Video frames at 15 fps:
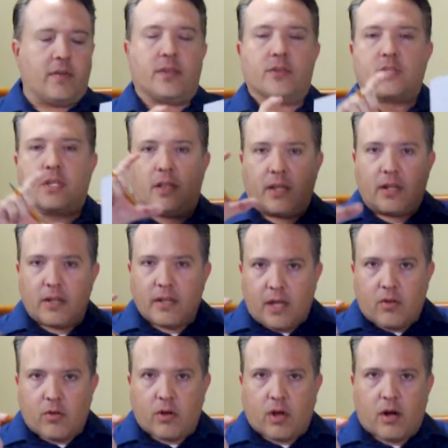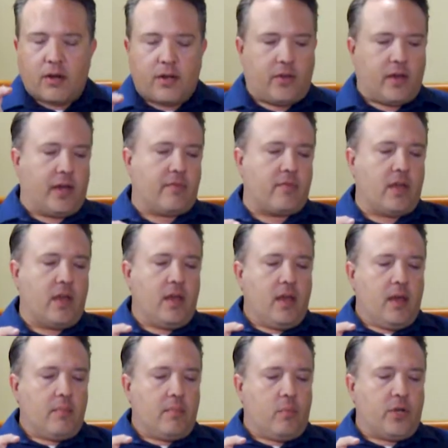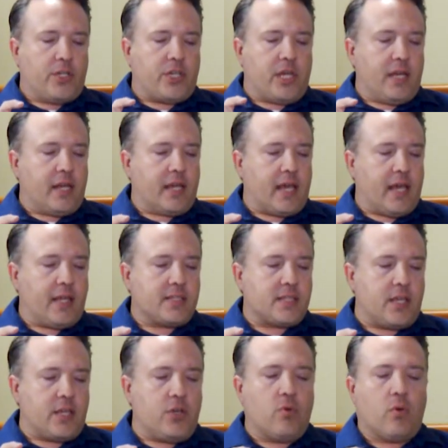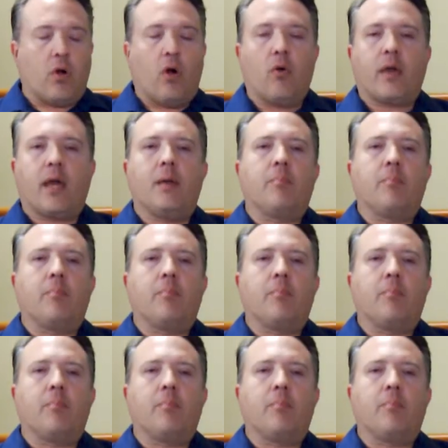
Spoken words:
There's a little yellow card you have, which indicates that you are okay.